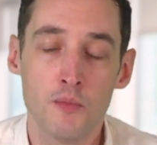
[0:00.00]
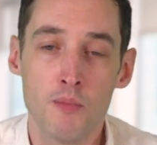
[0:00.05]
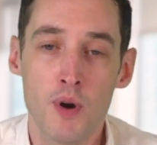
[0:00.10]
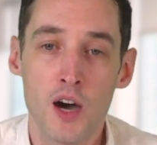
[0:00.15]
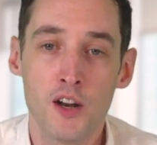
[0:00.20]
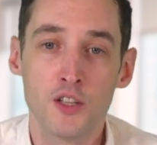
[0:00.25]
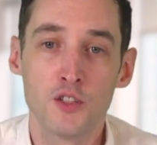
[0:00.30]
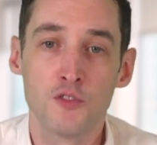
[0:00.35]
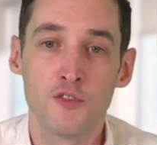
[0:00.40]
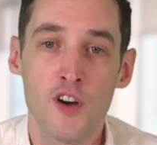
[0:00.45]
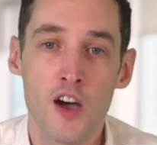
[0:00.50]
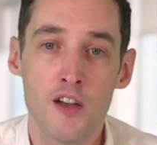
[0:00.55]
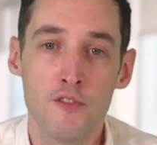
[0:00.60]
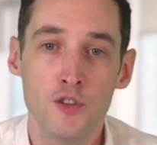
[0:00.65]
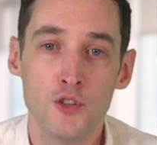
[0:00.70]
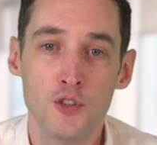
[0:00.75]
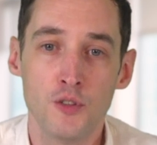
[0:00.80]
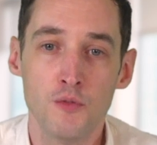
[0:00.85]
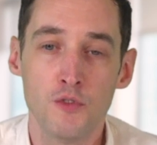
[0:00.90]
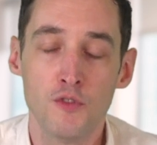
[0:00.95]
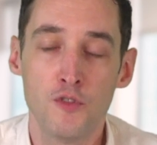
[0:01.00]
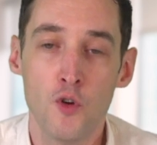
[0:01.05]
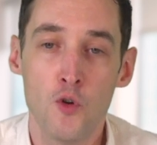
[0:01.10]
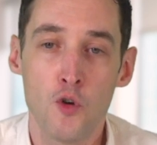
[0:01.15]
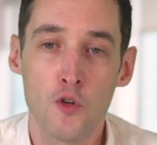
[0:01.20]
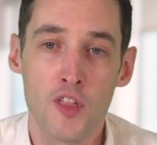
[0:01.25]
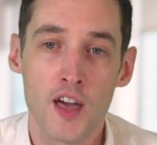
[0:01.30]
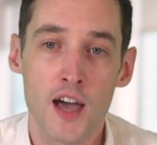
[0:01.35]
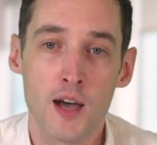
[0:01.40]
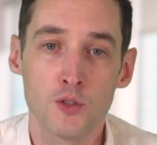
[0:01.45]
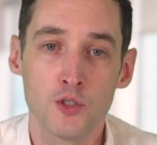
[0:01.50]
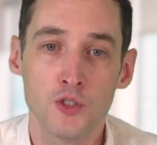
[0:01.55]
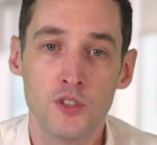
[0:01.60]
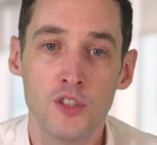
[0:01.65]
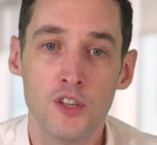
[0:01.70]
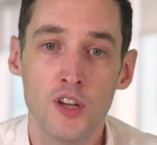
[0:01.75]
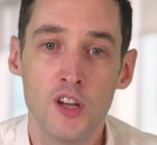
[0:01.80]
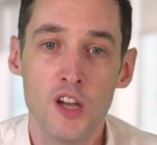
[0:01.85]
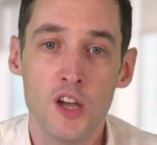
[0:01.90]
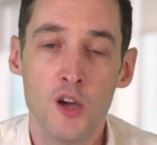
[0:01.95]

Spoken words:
minus 504,000,